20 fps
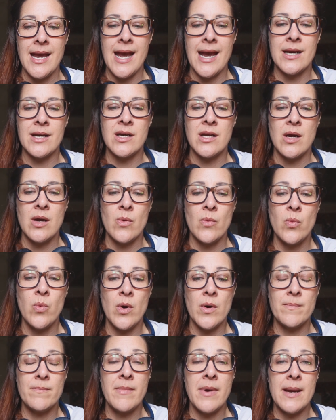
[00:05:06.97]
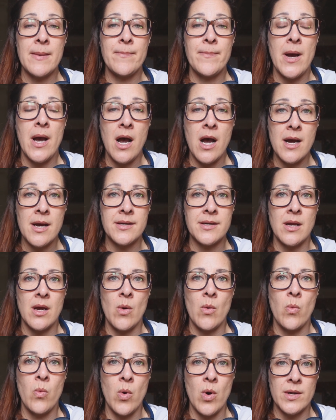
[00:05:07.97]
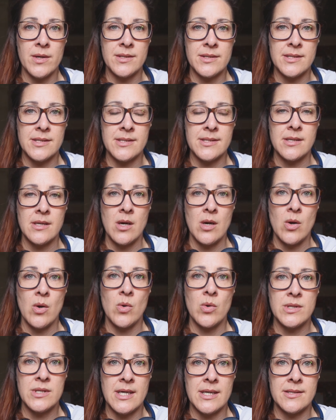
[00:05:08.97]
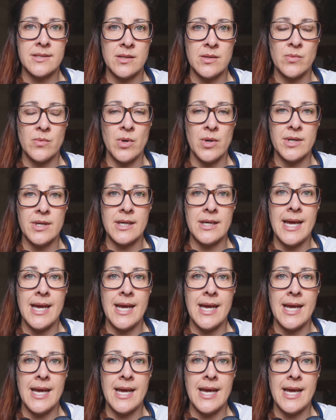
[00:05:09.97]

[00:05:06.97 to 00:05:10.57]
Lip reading: and what my partner wants or doesn't want,